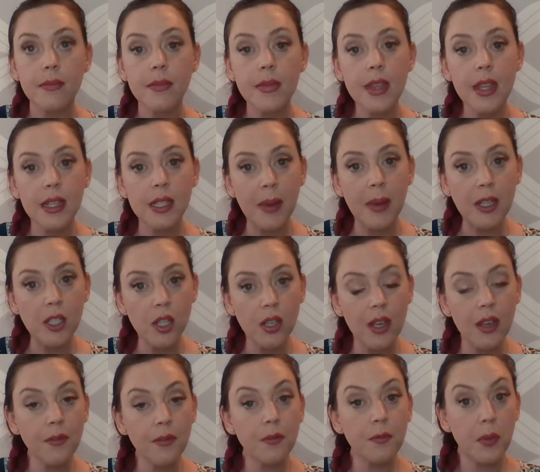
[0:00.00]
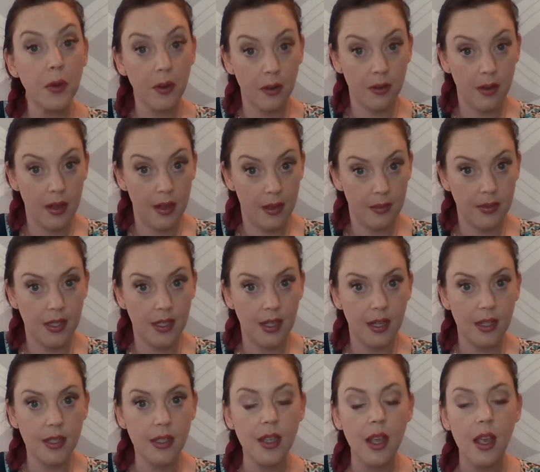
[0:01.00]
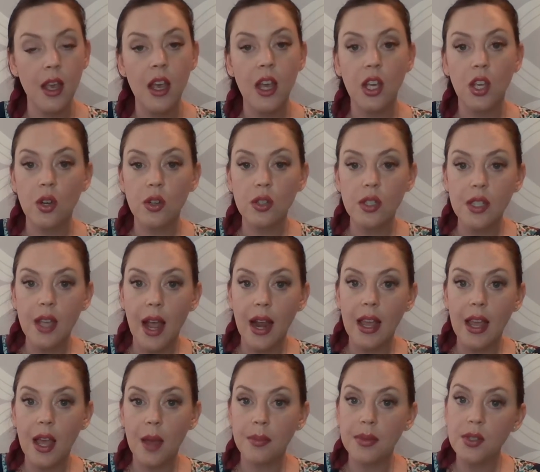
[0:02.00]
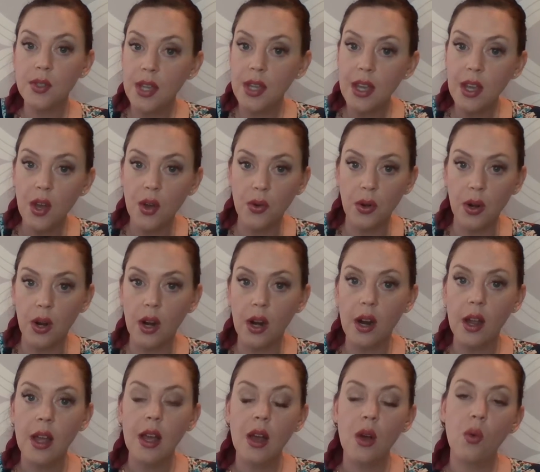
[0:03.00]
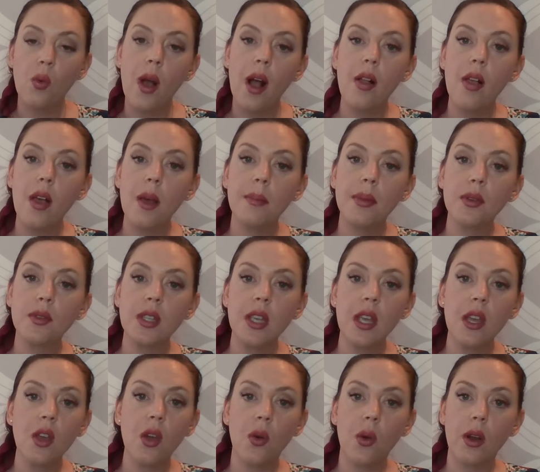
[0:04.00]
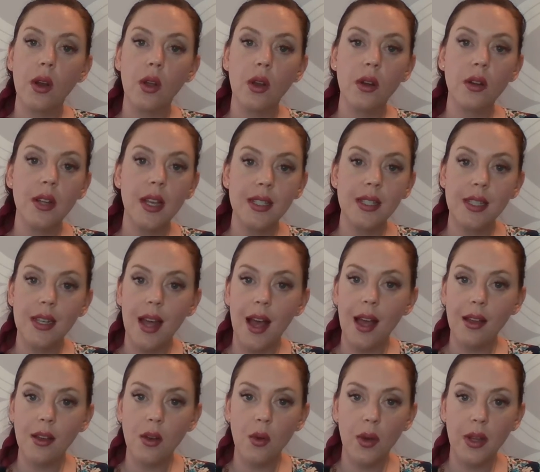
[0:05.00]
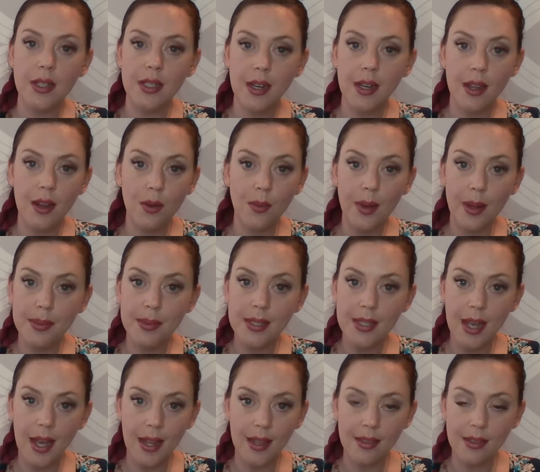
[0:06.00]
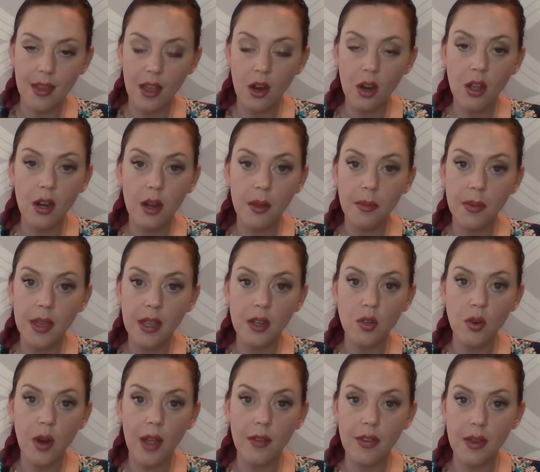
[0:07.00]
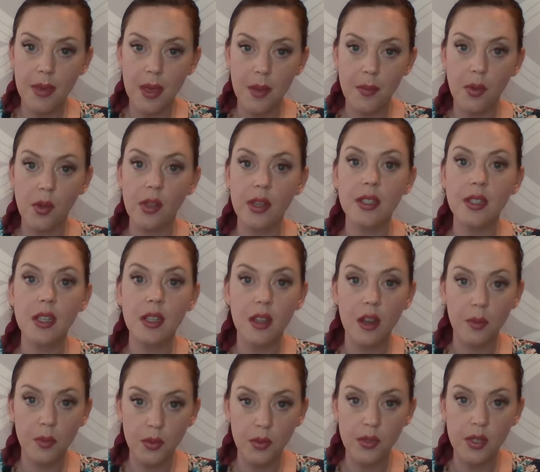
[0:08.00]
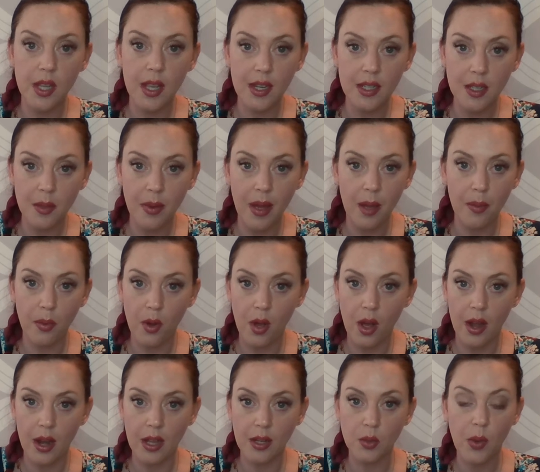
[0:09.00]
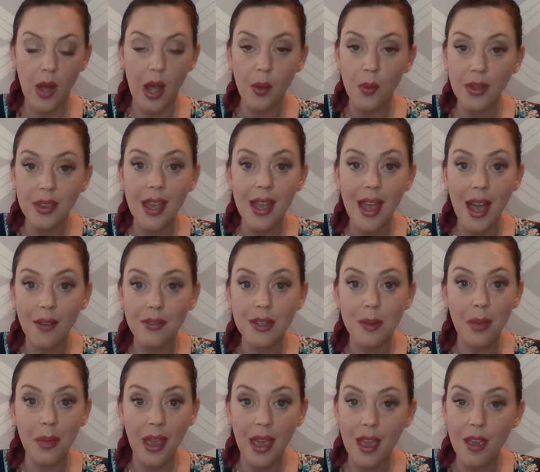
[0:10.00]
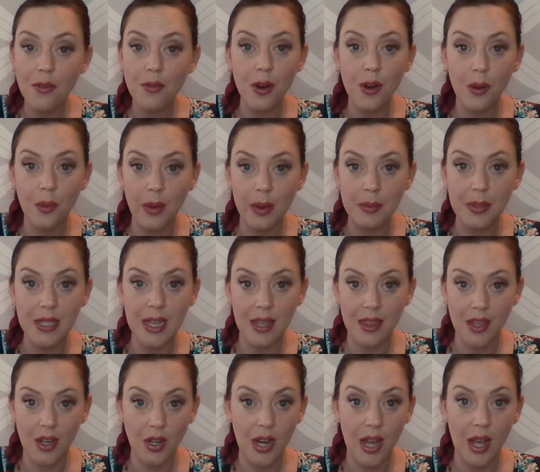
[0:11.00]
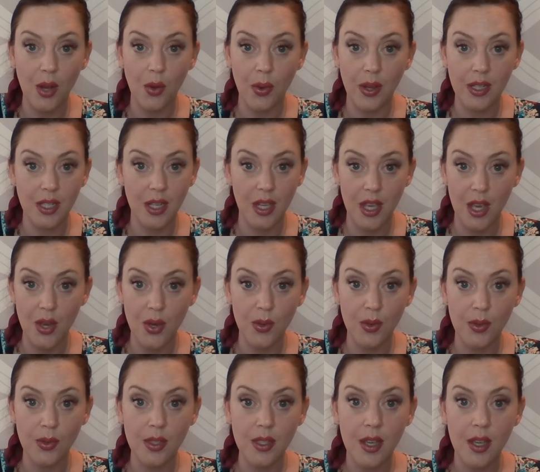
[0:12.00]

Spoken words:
Especially if, for instance, you're signing a boutique owner. Well, a boutique owner is not going to need a website. They're going to be driving people into their boutique to buy product. Why would they have to pay for a website they're not going to use?